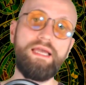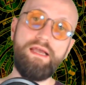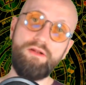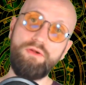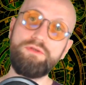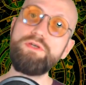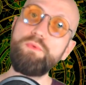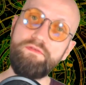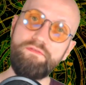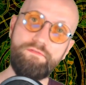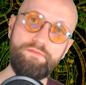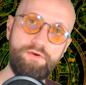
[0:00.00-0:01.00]
and also
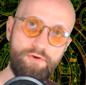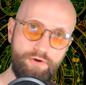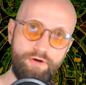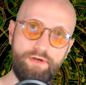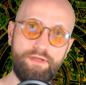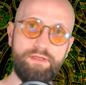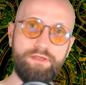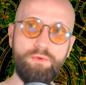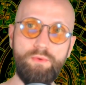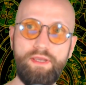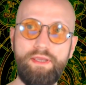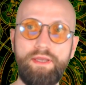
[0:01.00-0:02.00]
with fear in a
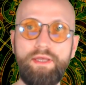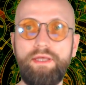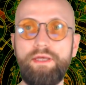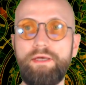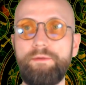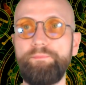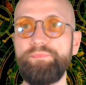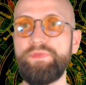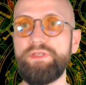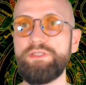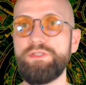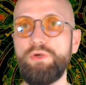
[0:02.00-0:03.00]
way.
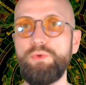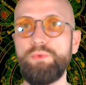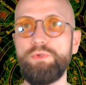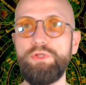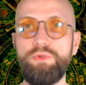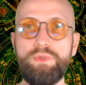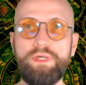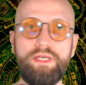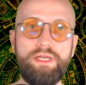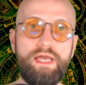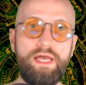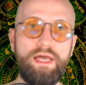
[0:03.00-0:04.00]
So you can
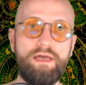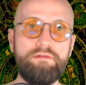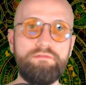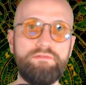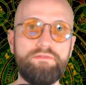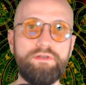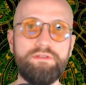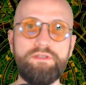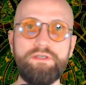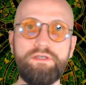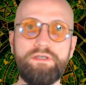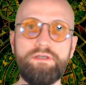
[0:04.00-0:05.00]
have
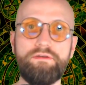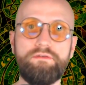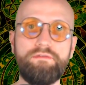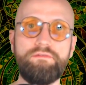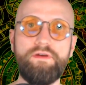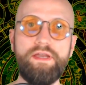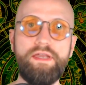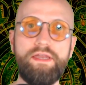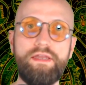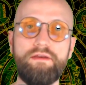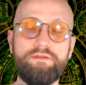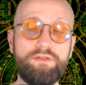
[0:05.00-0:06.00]

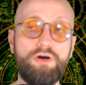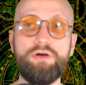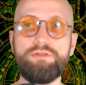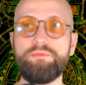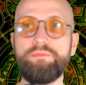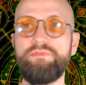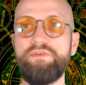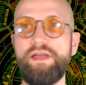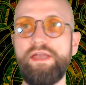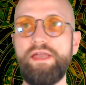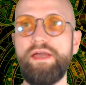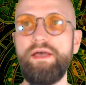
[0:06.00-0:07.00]
the autumn
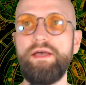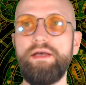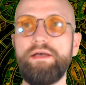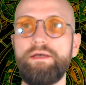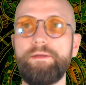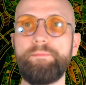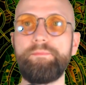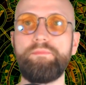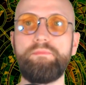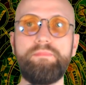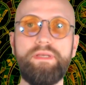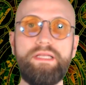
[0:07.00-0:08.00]
Fey
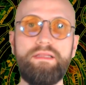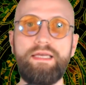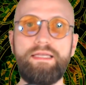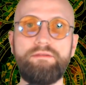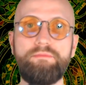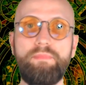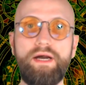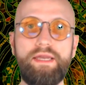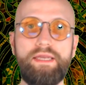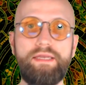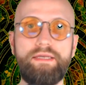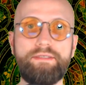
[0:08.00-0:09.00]
be led
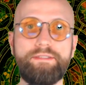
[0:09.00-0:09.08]
by